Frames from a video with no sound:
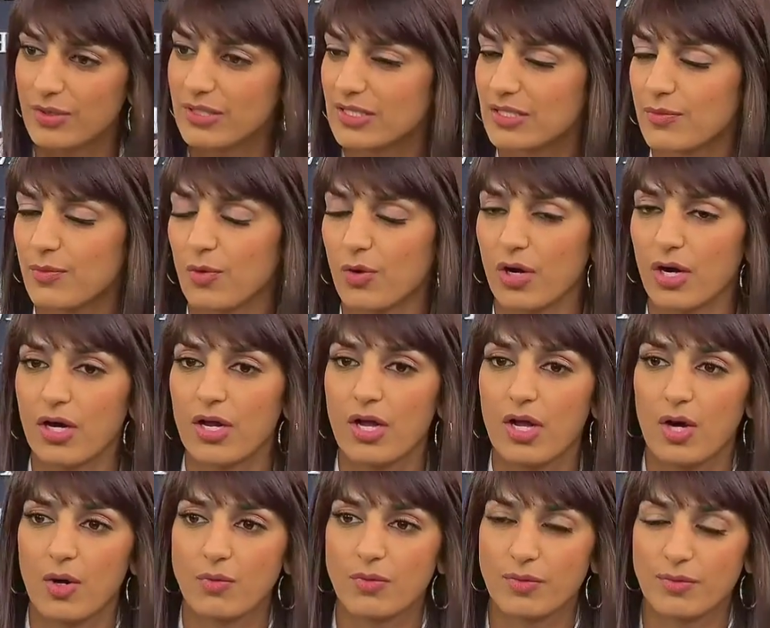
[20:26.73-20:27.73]
It's more
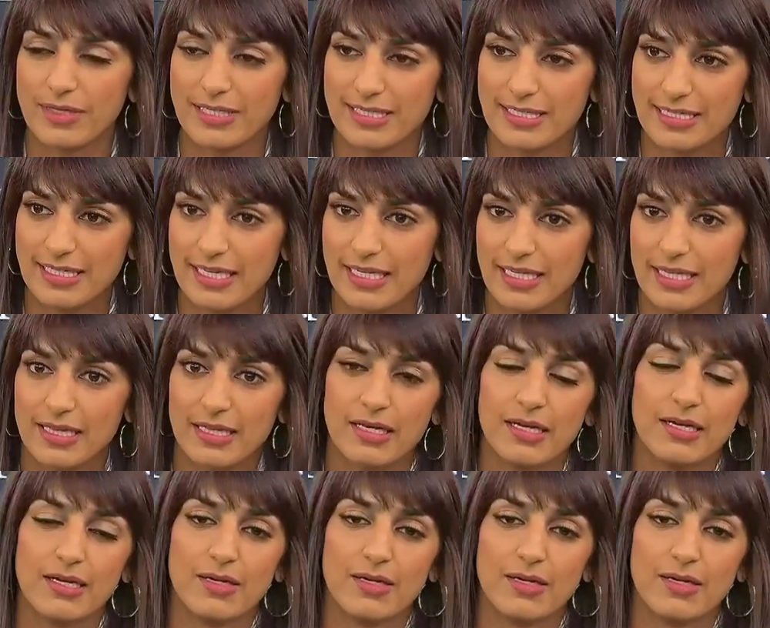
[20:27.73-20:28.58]
when we see